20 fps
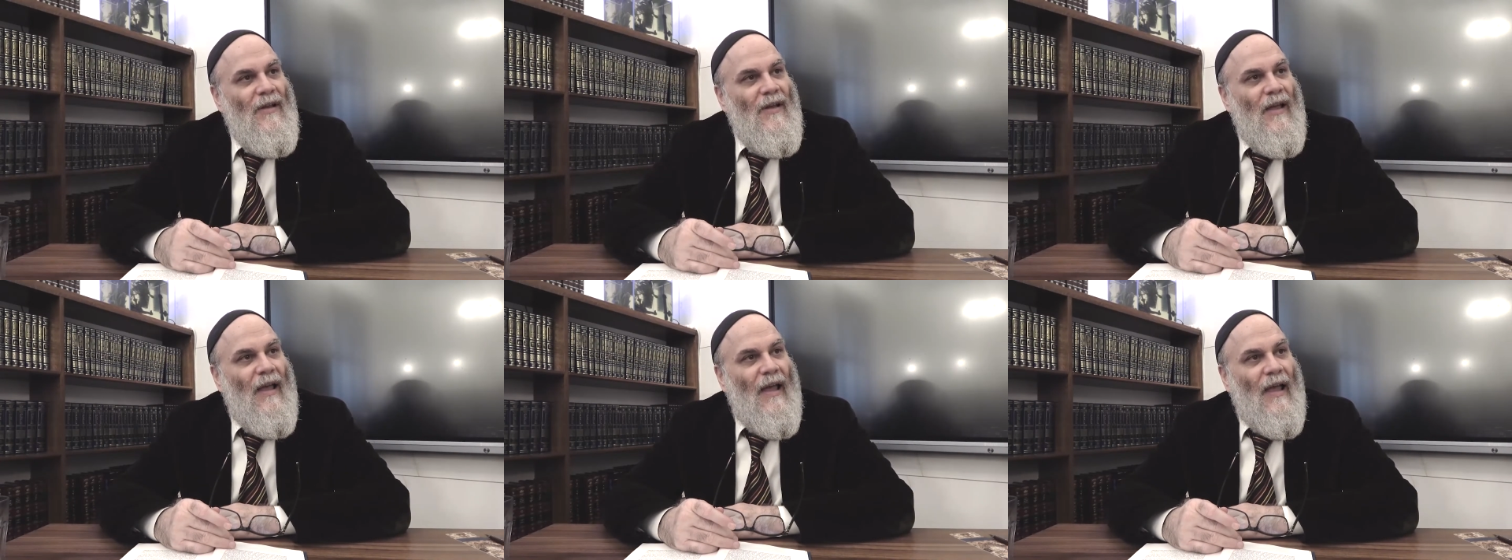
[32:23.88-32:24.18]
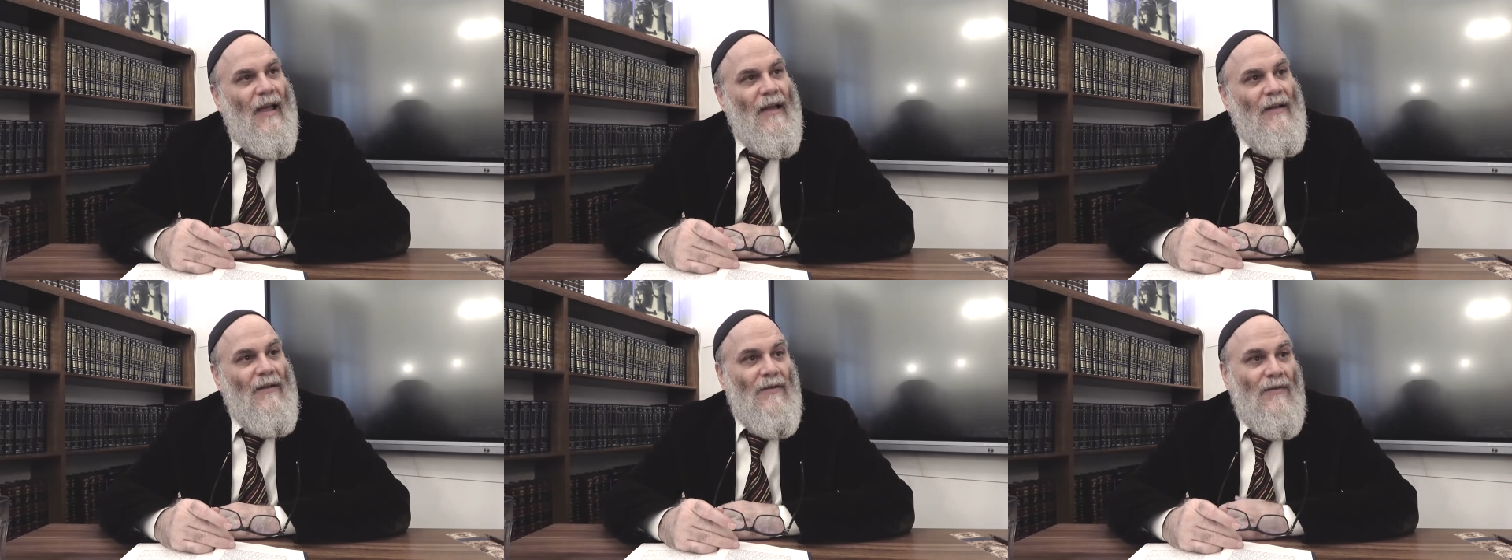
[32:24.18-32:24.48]

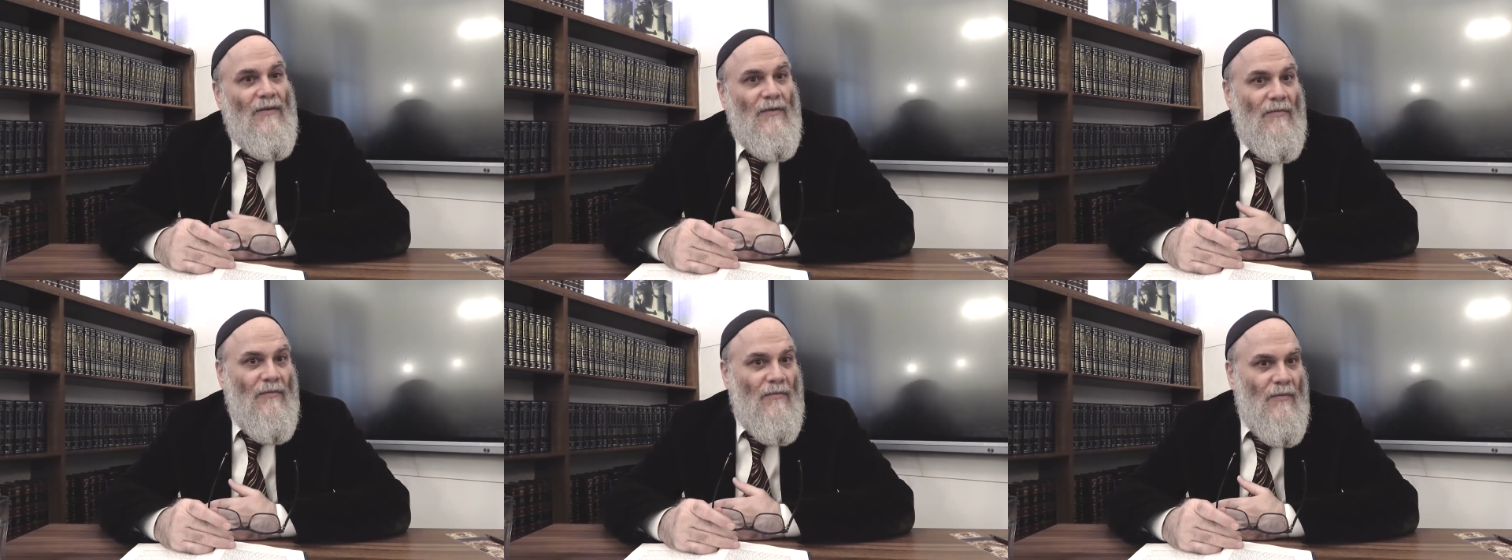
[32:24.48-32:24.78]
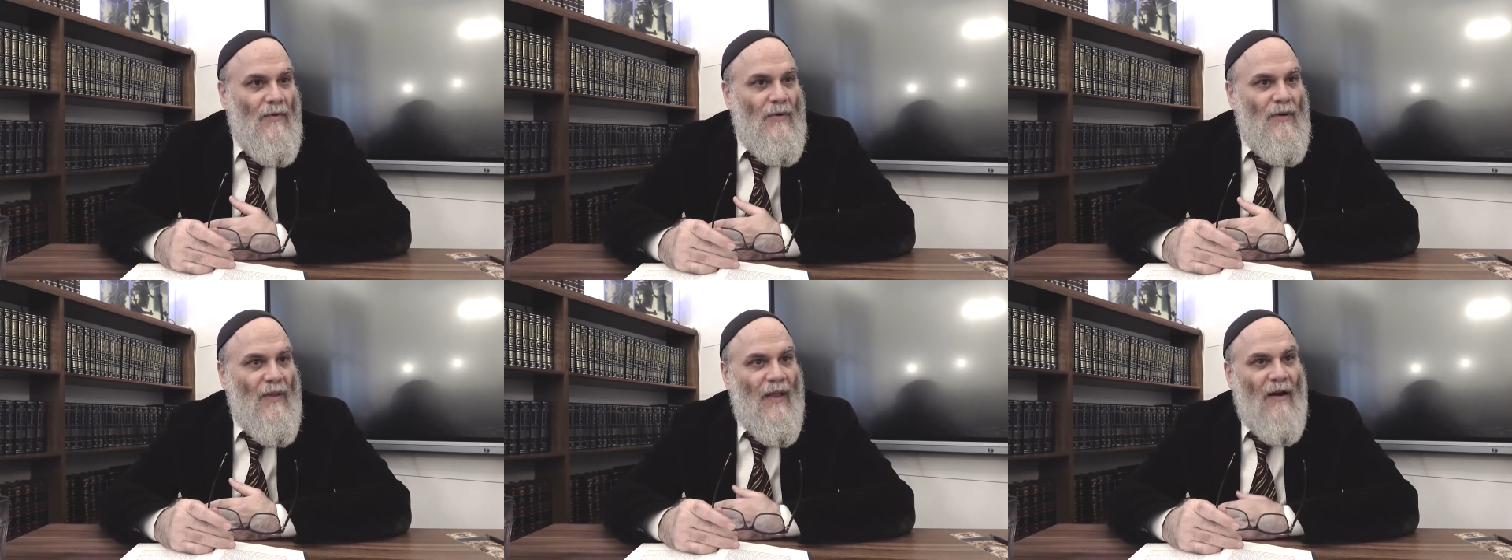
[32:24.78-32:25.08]
And
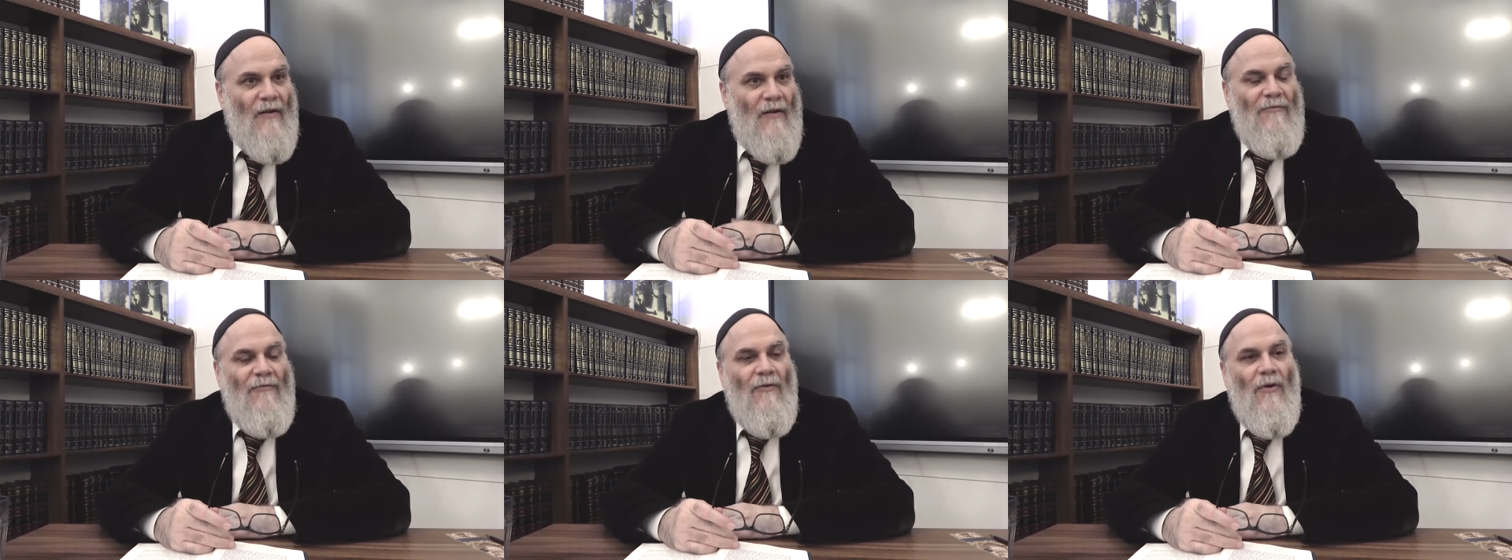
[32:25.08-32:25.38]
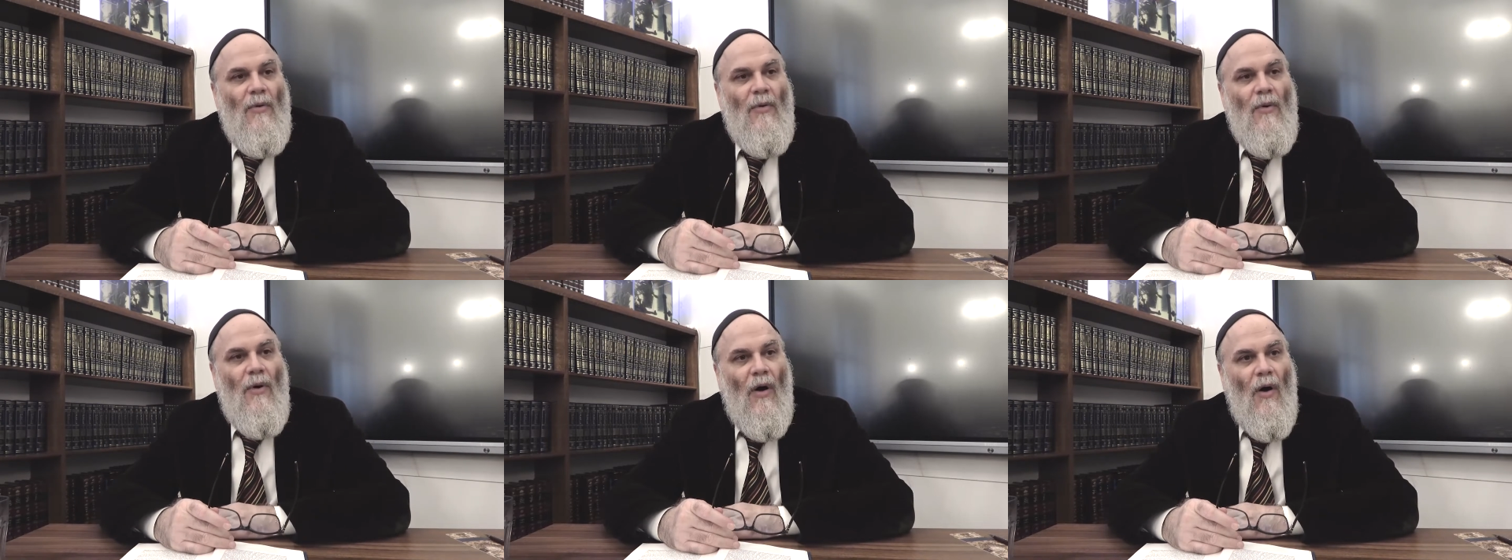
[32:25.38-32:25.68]

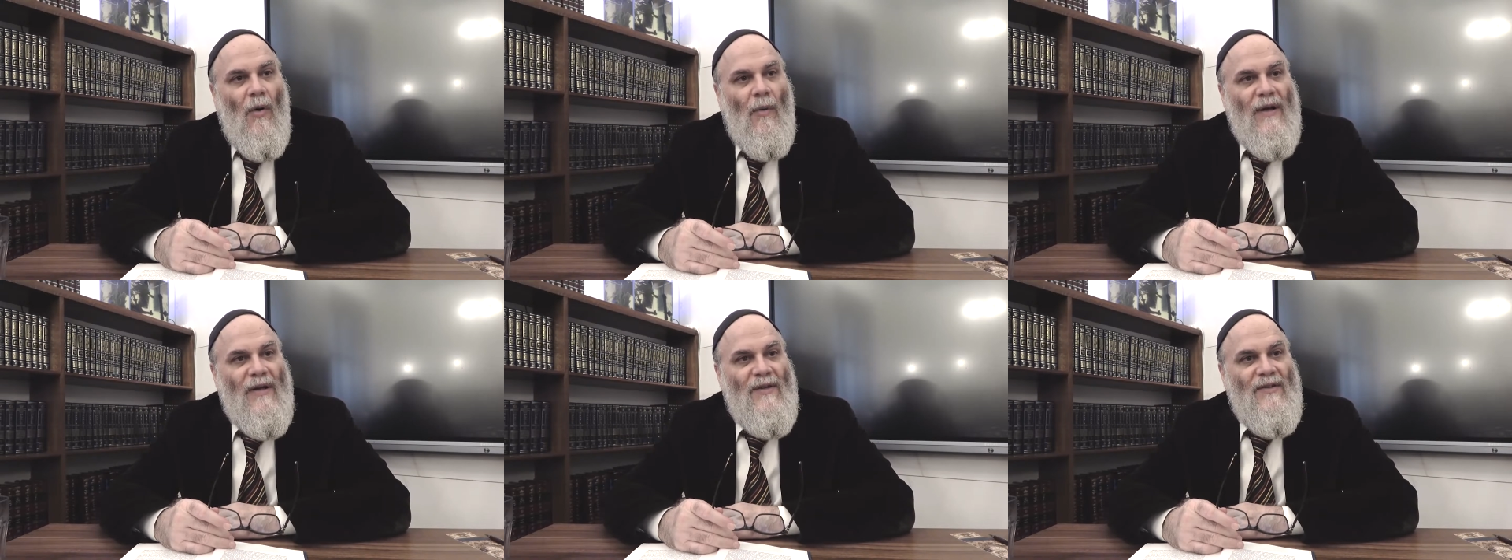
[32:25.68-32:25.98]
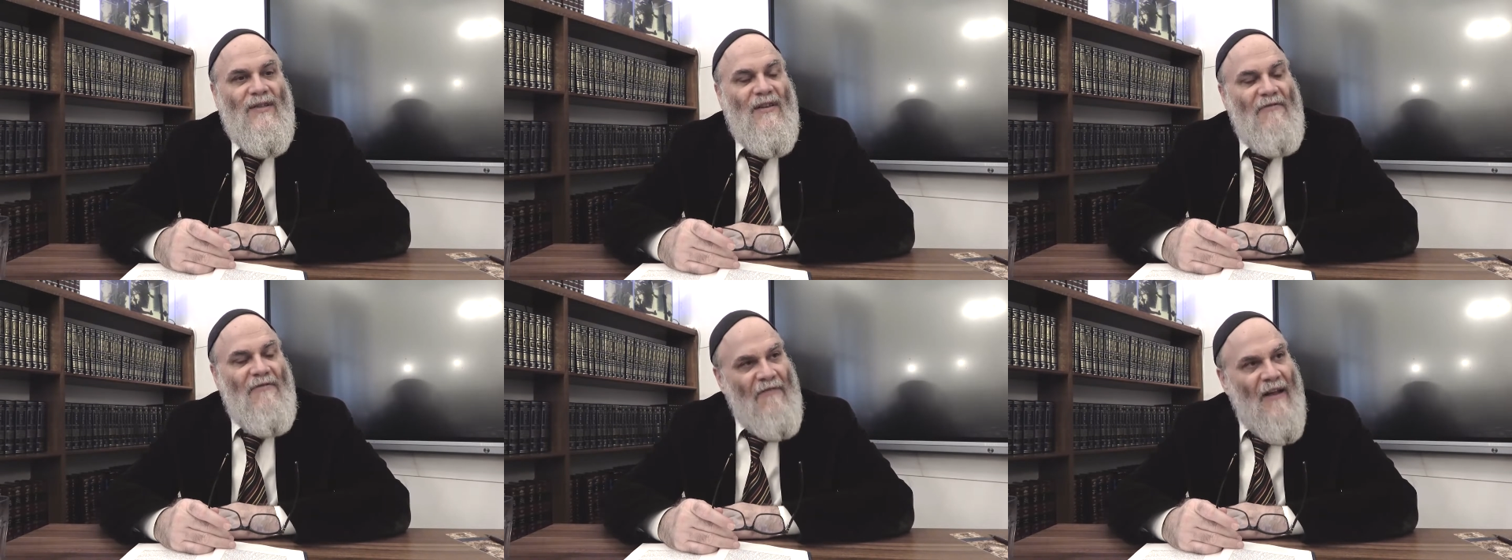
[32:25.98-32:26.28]
therefore we're
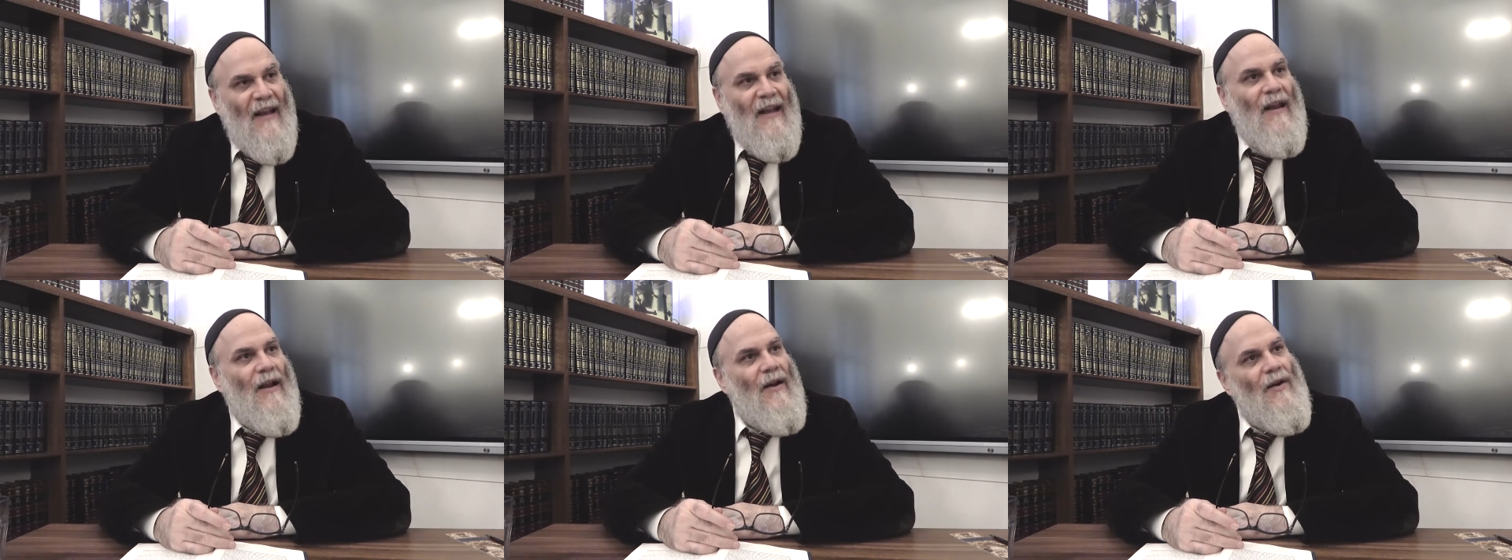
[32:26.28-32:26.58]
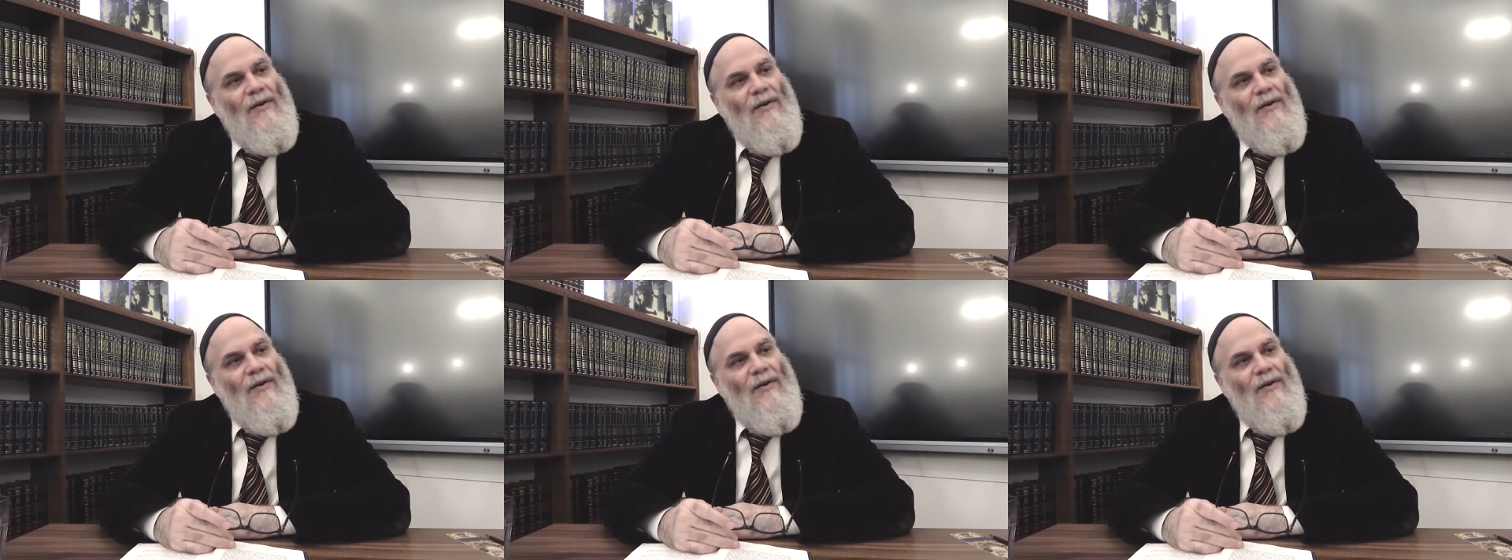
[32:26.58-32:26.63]
always defending